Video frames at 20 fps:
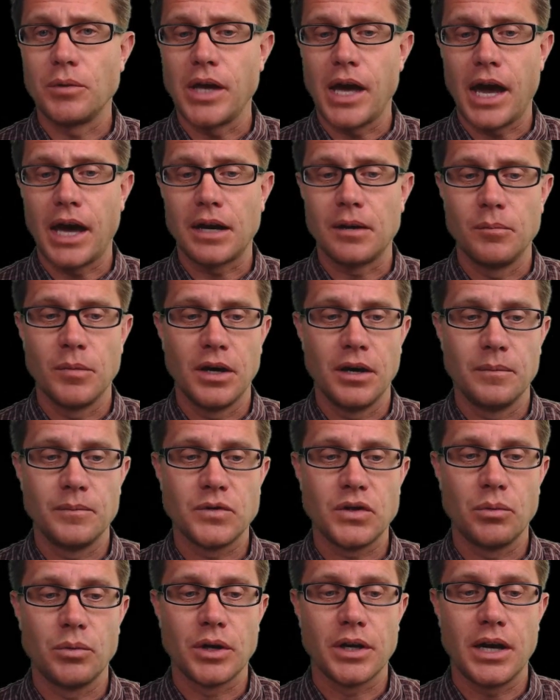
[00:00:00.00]
Then we add them
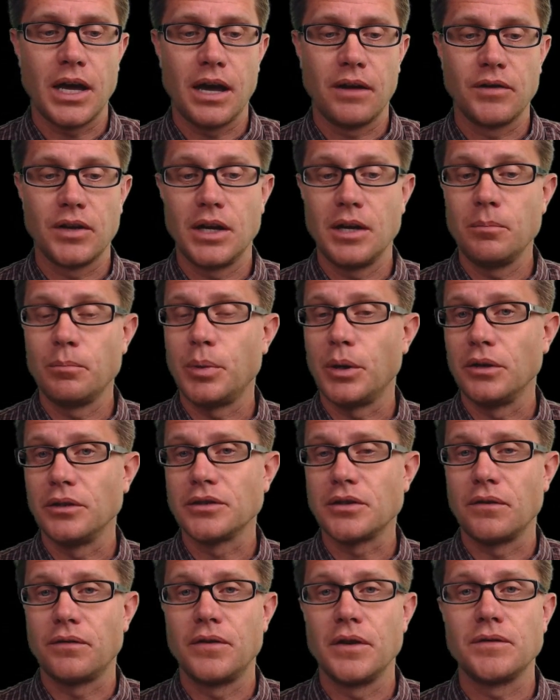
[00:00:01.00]
up. So we're going to have an
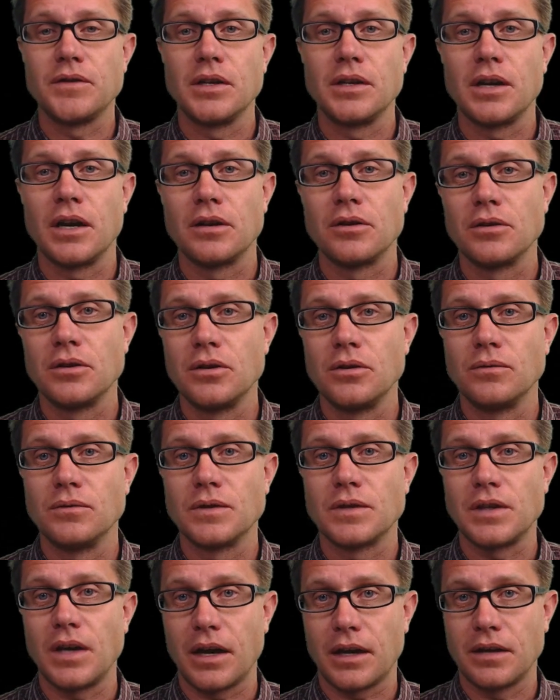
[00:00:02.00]
impulse of 1500
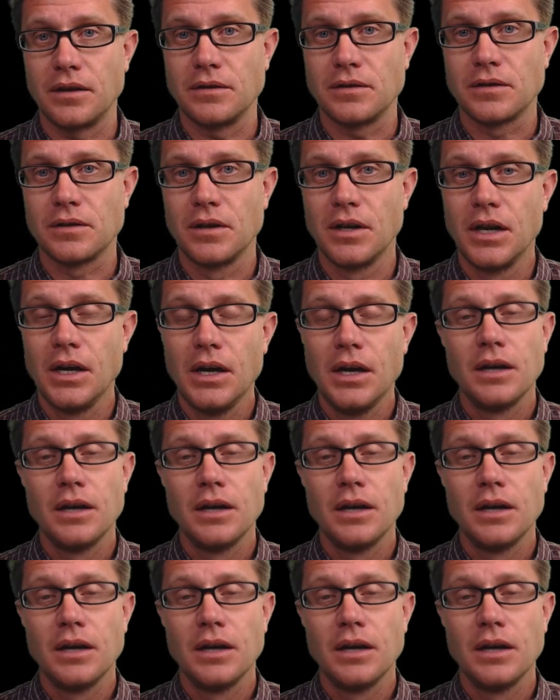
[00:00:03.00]
Newton seconds.